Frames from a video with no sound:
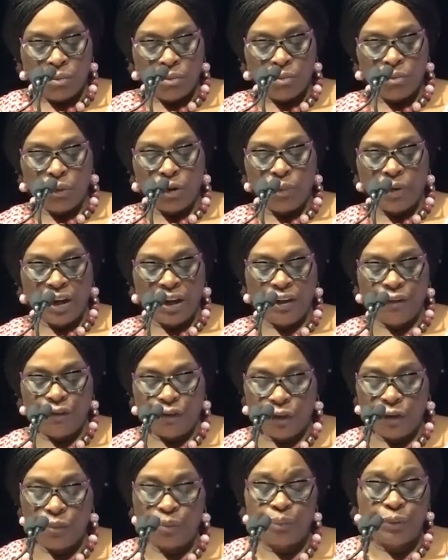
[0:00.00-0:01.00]
Mobile
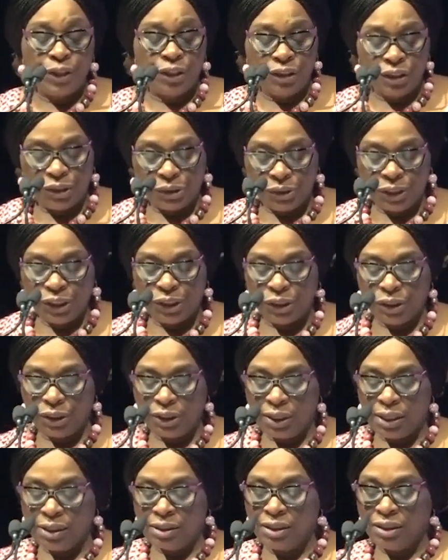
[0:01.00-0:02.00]
phone penetration
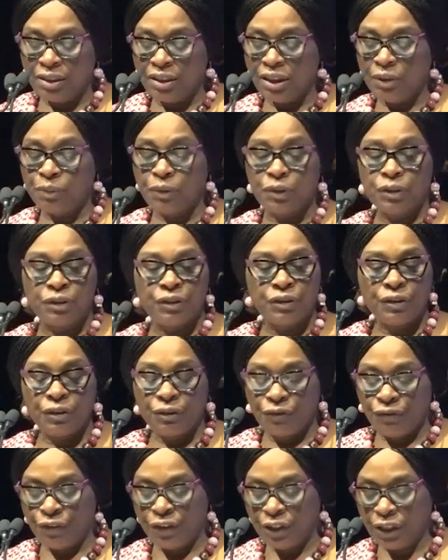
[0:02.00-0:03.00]
has enabled
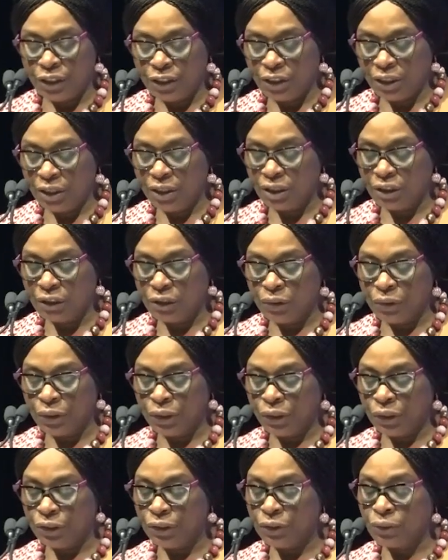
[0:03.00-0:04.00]
financial
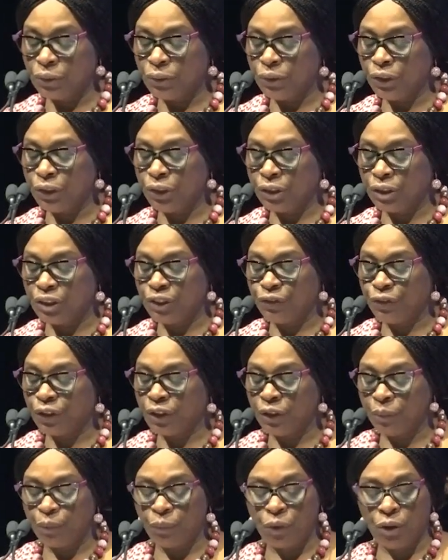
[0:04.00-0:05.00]
inclusion solutions for
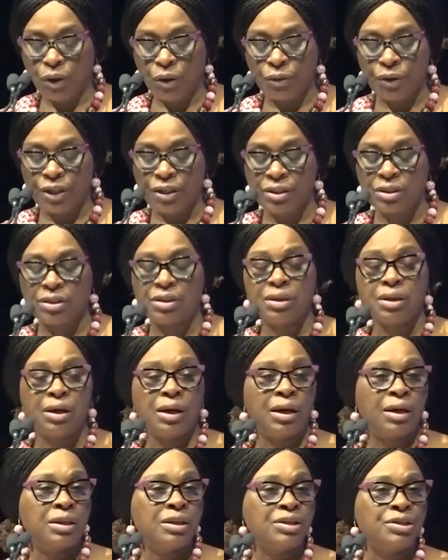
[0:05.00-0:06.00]
the poorest
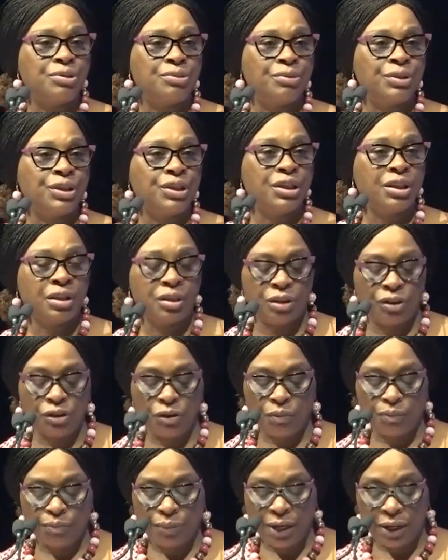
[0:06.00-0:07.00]
and is reaching the
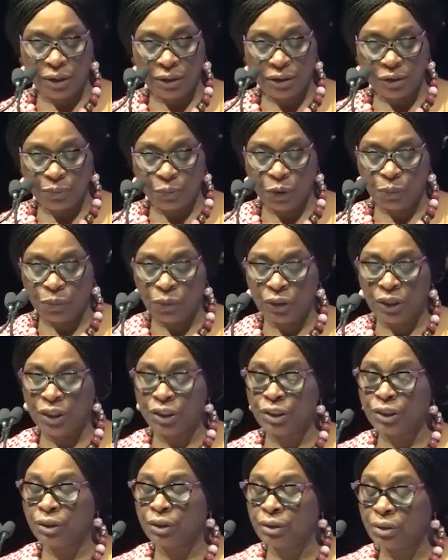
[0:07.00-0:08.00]
unbanked
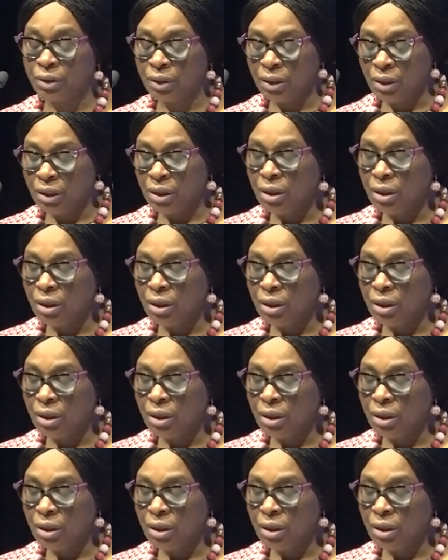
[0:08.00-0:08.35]
populations.